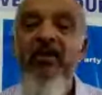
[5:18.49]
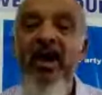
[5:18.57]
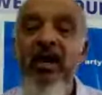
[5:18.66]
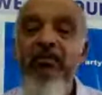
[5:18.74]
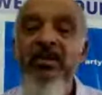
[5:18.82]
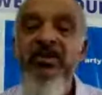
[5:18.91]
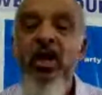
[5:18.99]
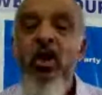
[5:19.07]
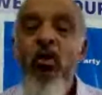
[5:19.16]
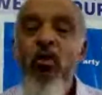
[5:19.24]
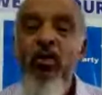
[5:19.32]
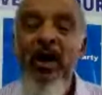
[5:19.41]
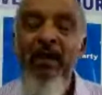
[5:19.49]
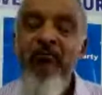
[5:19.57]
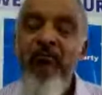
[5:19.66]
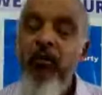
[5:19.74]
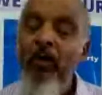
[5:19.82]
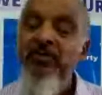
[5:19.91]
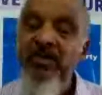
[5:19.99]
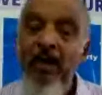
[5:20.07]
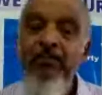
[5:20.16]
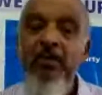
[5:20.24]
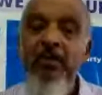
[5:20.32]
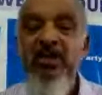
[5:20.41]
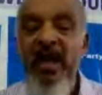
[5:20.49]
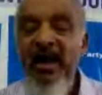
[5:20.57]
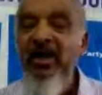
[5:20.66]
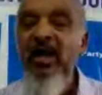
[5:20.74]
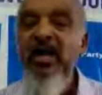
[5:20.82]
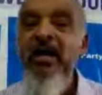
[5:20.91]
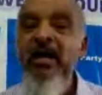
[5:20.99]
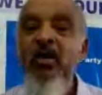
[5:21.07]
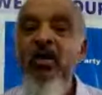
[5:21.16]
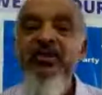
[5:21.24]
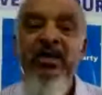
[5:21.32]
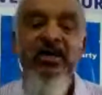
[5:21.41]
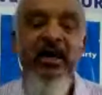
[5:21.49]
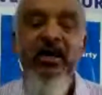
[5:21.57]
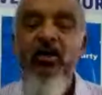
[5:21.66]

who come from suburbs like Claremont and Kenilworth,